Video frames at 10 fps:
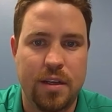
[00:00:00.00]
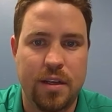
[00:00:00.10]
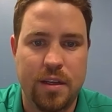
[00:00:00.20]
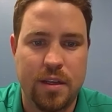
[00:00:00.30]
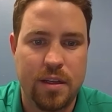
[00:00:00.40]

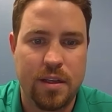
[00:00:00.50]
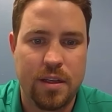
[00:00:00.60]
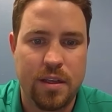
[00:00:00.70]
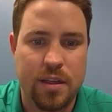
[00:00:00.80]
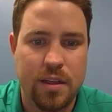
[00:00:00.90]

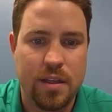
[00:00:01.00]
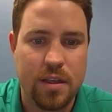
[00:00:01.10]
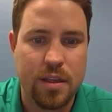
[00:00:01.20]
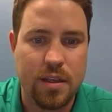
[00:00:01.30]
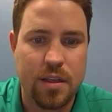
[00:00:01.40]

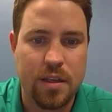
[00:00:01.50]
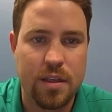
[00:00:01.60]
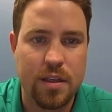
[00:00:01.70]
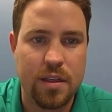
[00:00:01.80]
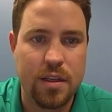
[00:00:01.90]

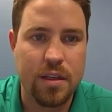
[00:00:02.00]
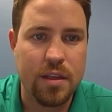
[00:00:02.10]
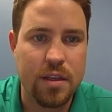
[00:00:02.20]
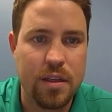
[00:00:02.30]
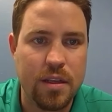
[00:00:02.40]

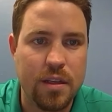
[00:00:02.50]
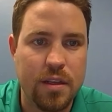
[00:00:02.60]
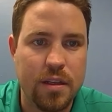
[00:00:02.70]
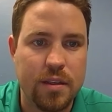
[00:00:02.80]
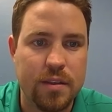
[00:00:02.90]

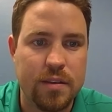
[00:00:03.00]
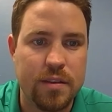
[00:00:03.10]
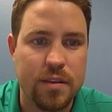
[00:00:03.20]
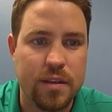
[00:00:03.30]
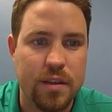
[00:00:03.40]

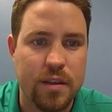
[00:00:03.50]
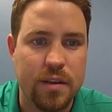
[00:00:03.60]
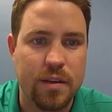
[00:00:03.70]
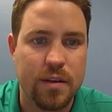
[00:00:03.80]
No one is speaking in this clip.